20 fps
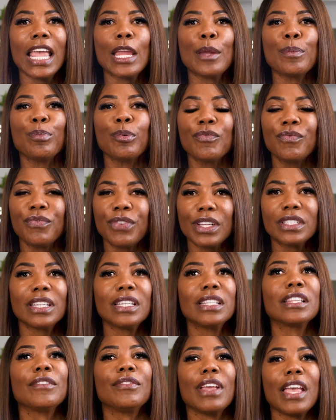April
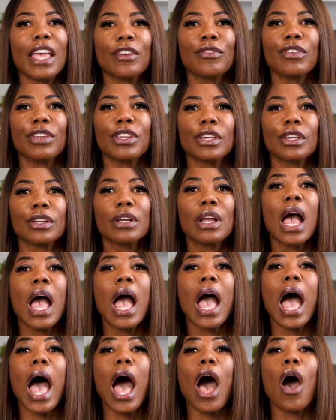15th of every year.
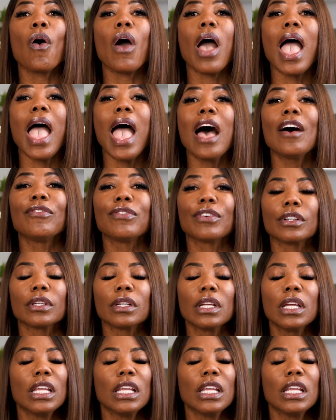However,